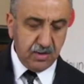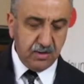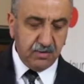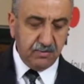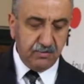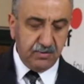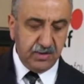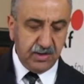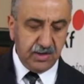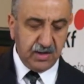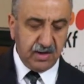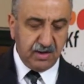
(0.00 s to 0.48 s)

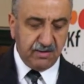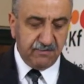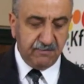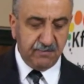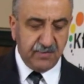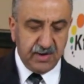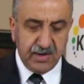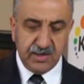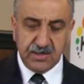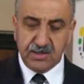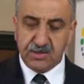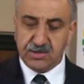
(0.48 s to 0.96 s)
we have
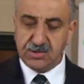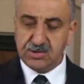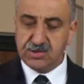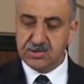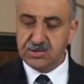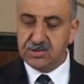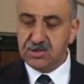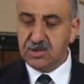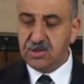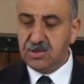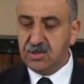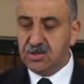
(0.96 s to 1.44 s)
managed
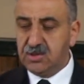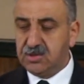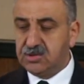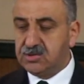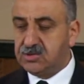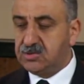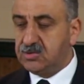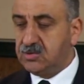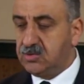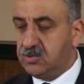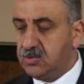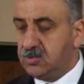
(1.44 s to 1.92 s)

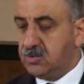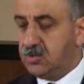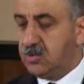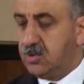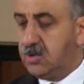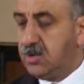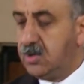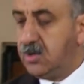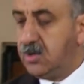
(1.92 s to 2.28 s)
to